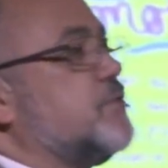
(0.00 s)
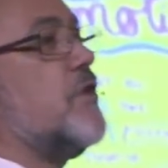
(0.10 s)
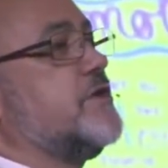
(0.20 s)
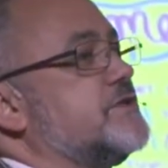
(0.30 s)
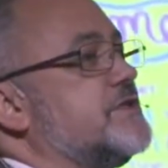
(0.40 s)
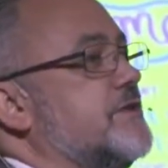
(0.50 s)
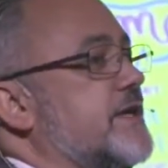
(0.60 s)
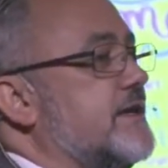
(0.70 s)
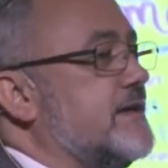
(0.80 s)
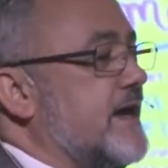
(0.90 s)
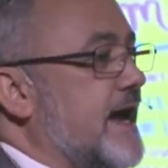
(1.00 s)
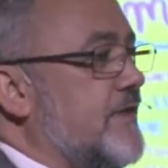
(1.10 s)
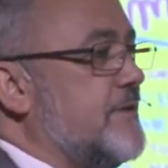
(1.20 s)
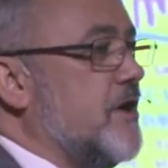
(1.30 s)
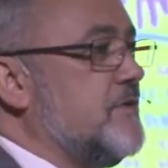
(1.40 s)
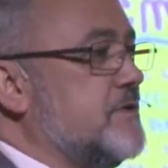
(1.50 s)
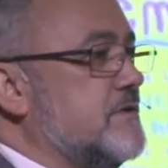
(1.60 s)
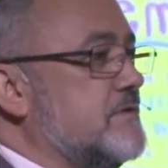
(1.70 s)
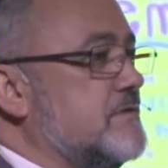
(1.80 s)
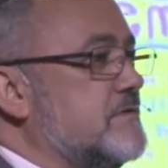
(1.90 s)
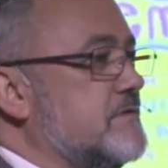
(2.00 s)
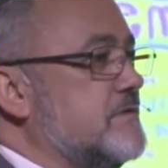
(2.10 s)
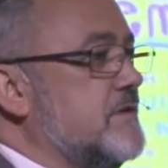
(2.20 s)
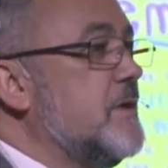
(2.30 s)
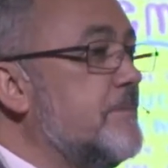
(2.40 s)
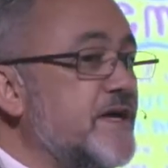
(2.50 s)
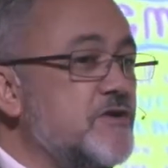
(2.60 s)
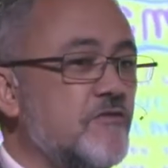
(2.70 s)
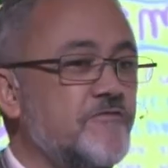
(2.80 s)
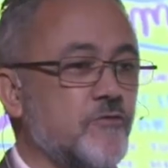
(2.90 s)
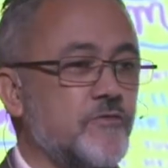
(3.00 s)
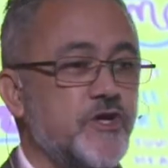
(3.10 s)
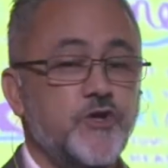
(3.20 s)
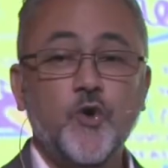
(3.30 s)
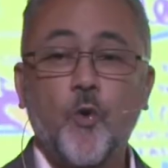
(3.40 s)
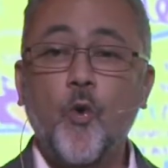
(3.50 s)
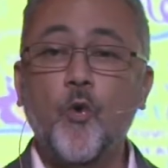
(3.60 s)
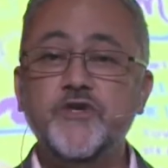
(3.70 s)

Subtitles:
what you're doing at the moment. Be novel. You're all